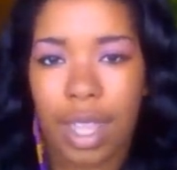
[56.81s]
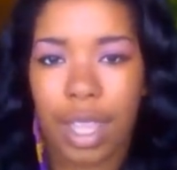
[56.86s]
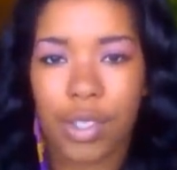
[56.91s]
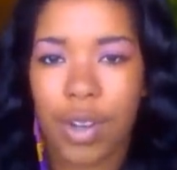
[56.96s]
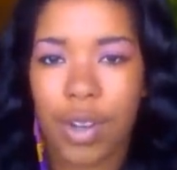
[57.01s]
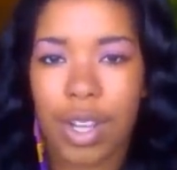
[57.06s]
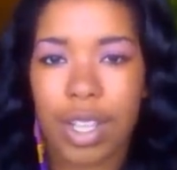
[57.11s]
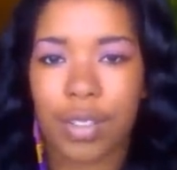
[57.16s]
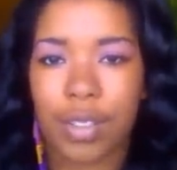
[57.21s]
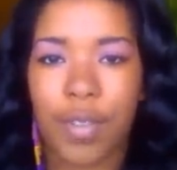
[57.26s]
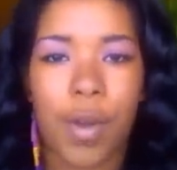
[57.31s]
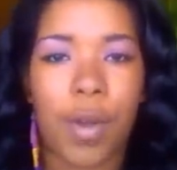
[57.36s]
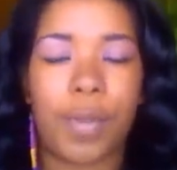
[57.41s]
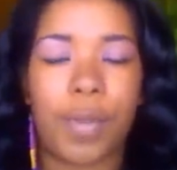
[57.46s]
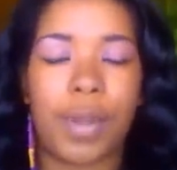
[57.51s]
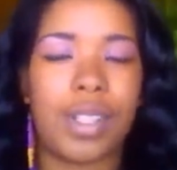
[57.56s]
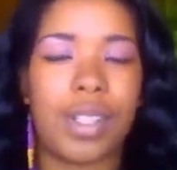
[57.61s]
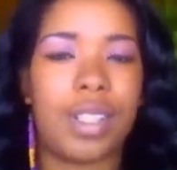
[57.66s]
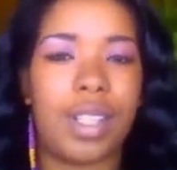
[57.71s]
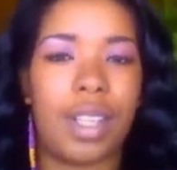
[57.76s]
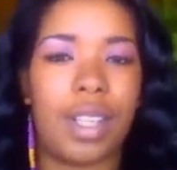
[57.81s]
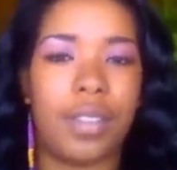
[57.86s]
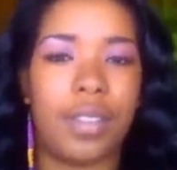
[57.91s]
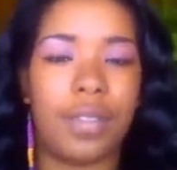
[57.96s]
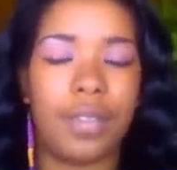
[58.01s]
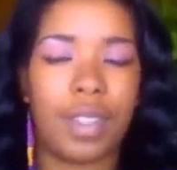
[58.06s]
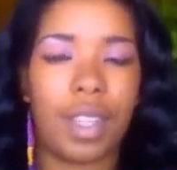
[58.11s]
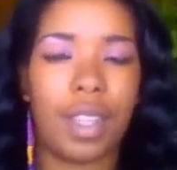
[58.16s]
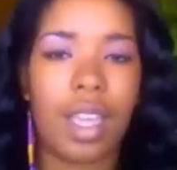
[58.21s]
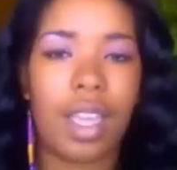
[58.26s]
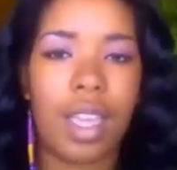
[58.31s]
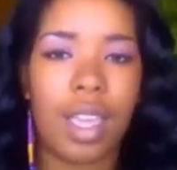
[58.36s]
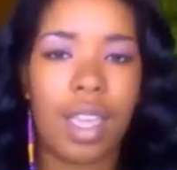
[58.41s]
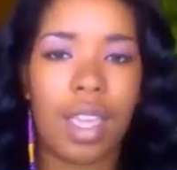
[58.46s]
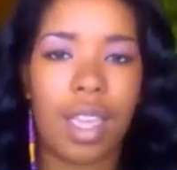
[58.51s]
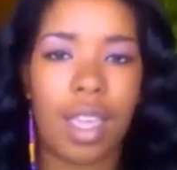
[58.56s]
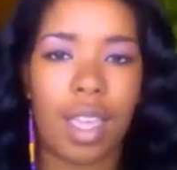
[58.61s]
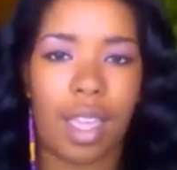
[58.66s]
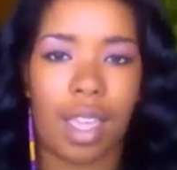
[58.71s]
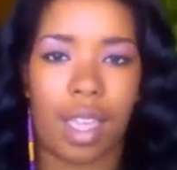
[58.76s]
Like transform yourself
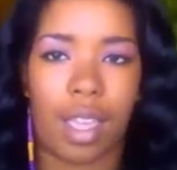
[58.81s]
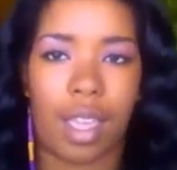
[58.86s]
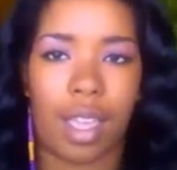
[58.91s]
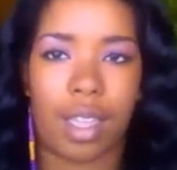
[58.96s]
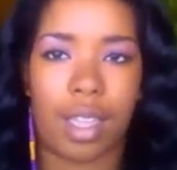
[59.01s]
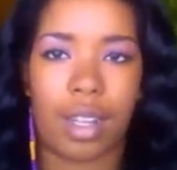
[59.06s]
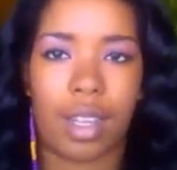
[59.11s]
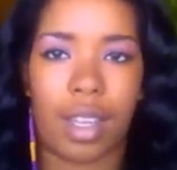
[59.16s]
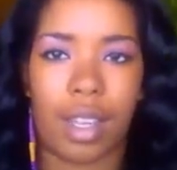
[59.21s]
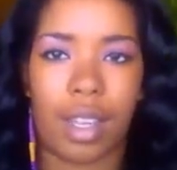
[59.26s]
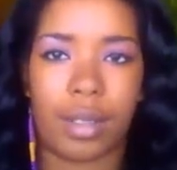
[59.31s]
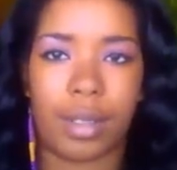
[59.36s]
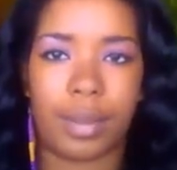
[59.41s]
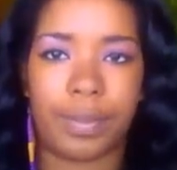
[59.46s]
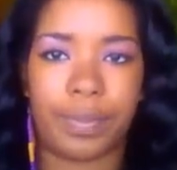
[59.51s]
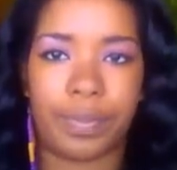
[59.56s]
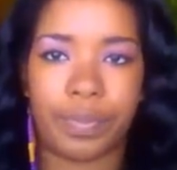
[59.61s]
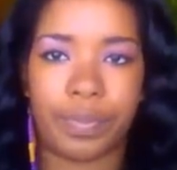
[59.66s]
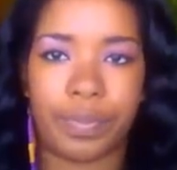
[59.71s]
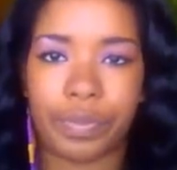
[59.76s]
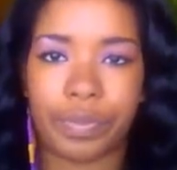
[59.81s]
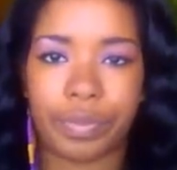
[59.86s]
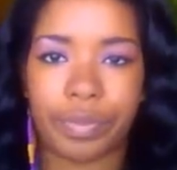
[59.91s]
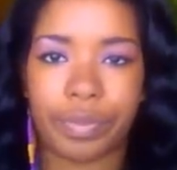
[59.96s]
and um